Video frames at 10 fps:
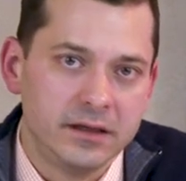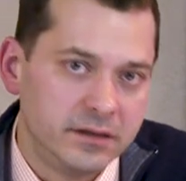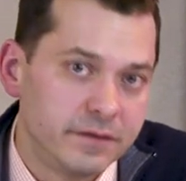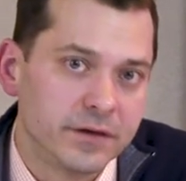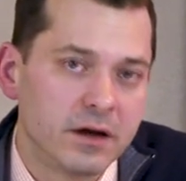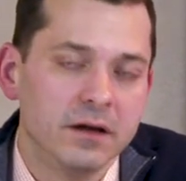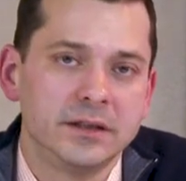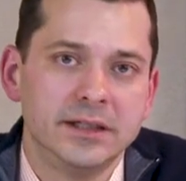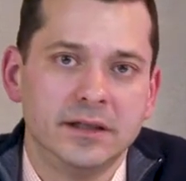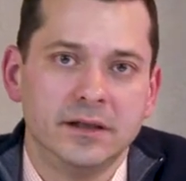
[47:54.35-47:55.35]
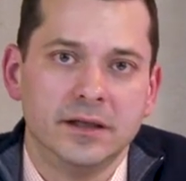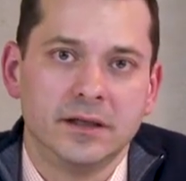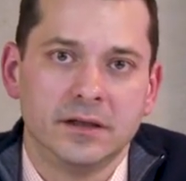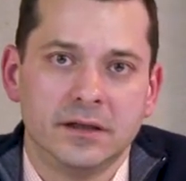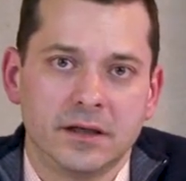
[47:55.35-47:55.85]
difficulty in,
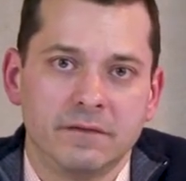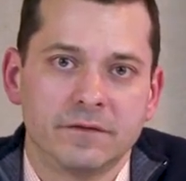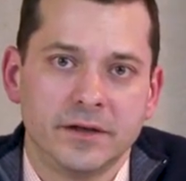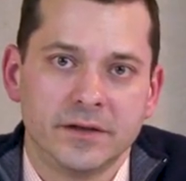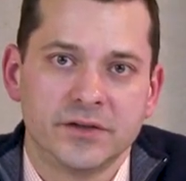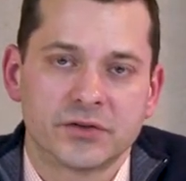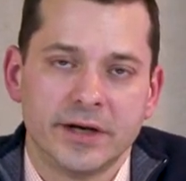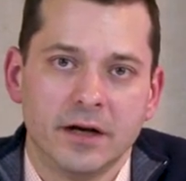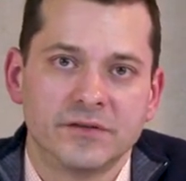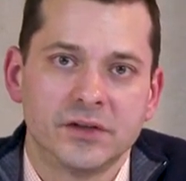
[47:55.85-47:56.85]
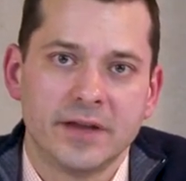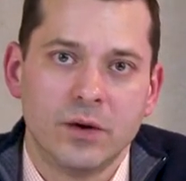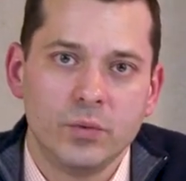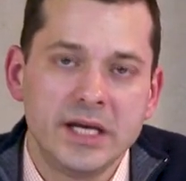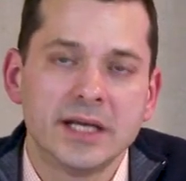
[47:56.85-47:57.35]
in, in, confronting those trade-offs so
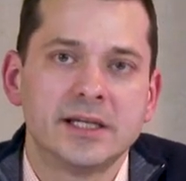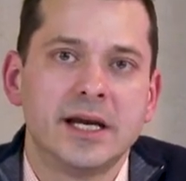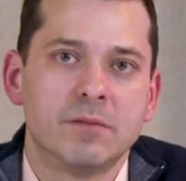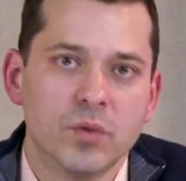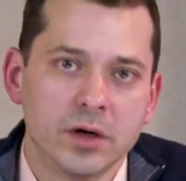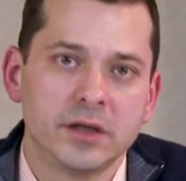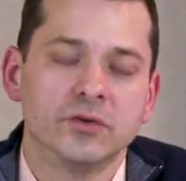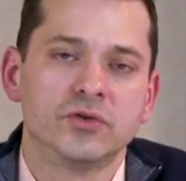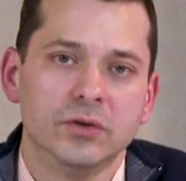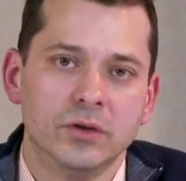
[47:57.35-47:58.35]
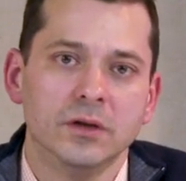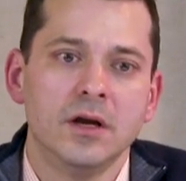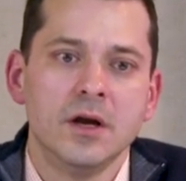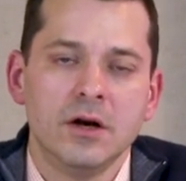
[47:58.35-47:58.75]
that we can take more control